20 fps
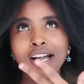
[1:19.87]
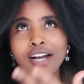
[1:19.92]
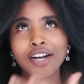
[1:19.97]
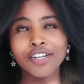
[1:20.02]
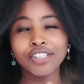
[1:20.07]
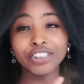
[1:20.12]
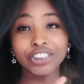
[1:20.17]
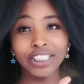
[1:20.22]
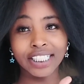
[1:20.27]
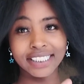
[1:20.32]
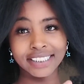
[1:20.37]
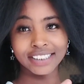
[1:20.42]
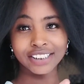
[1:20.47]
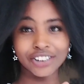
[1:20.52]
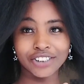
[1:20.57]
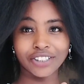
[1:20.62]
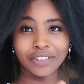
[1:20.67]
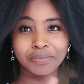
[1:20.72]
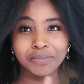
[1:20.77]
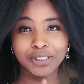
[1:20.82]

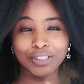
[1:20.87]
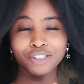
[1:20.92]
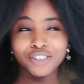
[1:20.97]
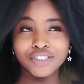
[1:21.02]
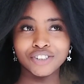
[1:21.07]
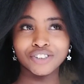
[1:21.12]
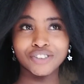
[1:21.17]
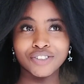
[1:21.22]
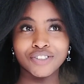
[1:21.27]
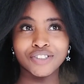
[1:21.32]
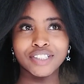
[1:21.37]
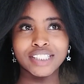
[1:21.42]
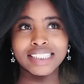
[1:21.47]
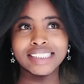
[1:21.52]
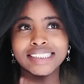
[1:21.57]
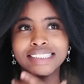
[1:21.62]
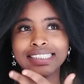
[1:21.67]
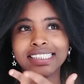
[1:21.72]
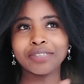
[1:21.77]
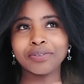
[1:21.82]
contradiction because, you know, he
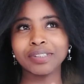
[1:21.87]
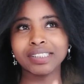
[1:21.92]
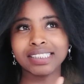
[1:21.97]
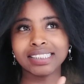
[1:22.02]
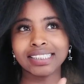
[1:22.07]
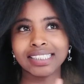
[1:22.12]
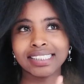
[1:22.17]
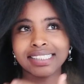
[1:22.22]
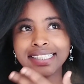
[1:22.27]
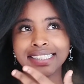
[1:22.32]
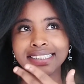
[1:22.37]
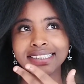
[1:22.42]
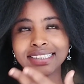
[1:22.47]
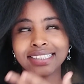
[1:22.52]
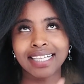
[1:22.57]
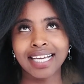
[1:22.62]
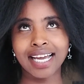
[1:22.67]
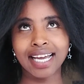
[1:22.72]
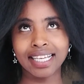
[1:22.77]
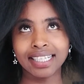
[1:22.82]
was still
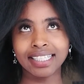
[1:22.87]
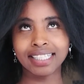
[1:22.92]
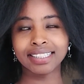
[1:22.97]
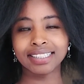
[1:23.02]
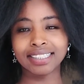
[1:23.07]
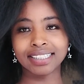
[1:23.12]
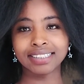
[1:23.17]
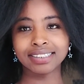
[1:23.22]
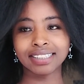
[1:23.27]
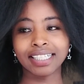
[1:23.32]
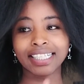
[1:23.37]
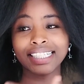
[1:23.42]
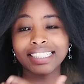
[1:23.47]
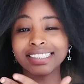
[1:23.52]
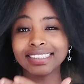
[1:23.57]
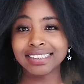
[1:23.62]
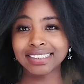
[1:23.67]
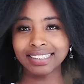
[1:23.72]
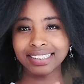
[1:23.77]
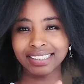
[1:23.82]
dating halle at that, like,
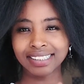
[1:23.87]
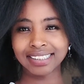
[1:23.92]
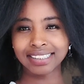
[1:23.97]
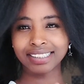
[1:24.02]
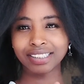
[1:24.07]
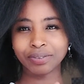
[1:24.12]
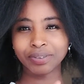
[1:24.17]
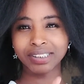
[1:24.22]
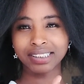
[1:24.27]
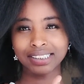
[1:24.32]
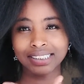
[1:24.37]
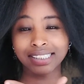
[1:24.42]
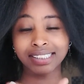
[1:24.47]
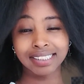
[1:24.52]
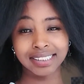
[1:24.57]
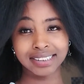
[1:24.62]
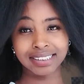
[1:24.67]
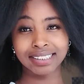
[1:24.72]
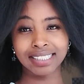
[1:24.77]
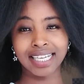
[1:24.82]
he was still
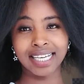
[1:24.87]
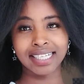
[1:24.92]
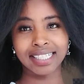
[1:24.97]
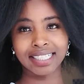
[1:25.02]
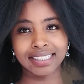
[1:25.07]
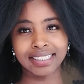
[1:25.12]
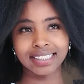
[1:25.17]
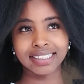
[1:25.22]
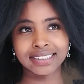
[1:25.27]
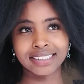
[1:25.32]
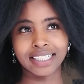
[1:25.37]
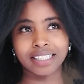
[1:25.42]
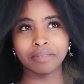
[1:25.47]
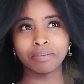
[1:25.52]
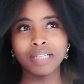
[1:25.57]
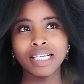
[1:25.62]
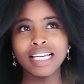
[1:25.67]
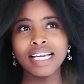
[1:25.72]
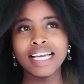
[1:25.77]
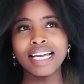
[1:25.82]
dating halle at that time.
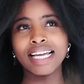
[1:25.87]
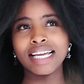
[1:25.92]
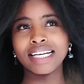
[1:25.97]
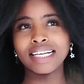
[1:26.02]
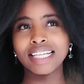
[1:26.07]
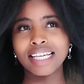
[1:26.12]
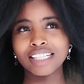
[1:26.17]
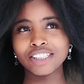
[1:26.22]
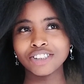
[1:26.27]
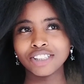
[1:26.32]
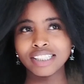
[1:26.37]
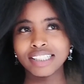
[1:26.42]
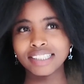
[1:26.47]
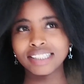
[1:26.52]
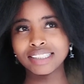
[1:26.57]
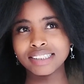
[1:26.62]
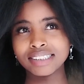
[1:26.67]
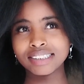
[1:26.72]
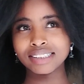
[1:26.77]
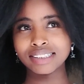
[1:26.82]
And actually,
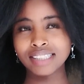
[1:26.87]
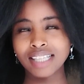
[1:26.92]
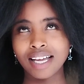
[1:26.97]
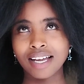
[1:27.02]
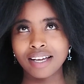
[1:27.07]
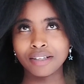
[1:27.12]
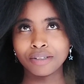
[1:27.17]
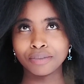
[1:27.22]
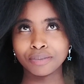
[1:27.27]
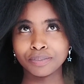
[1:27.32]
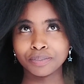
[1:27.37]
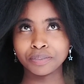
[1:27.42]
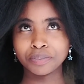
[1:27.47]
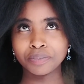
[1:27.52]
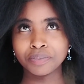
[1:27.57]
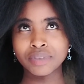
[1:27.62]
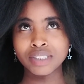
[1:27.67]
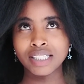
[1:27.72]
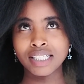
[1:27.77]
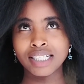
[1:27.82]
this
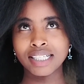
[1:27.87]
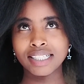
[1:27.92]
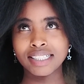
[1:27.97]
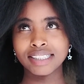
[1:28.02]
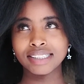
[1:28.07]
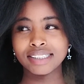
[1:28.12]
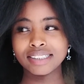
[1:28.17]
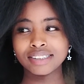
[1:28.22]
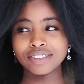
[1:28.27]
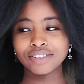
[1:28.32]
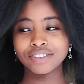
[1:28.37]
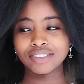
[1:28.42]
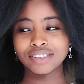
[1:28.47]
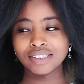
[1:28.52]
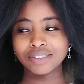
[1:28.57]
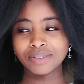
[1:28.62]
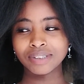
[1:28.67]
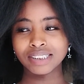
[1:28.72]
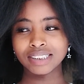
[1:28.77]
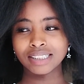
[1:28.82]

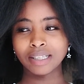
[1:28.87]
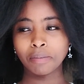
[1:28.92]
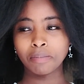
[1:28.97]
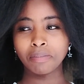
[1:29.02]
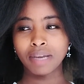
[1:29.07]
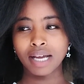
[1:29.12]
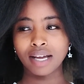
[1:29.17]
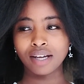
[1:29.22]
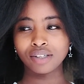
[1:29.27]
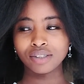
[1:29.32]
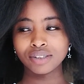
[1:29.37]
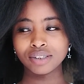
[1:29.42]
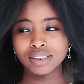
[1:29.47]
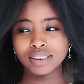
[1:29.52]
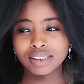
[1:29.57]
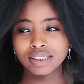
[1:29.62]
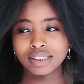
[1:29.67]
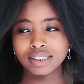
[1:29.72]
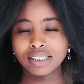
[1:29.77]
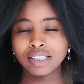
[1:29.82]
story was
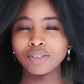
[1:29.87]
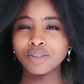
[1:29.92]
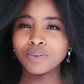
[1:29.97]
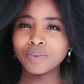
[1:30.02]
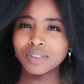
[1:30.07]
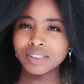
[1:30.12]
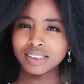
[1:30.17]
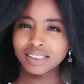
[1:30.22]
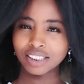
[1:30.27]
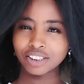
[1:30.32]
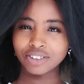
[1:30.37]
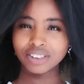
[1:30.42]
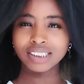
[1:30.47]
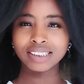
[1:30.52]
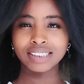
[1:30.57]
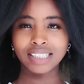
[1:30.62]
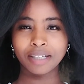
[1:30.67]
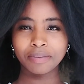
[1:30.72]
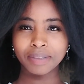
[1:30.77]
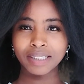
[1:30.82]
about,
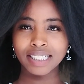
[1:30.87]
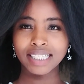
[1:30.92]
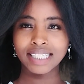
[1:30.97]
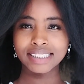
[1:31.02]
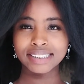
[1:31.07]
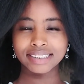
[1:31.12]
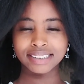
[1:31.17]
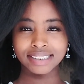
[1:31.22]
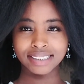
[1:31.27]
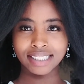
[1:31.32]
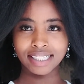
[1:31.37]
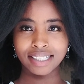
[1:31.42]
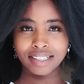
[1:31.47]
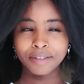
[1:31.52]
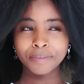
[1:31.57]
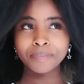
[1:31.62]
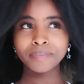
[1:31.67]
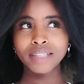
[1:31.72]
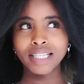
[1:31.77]
it happened this year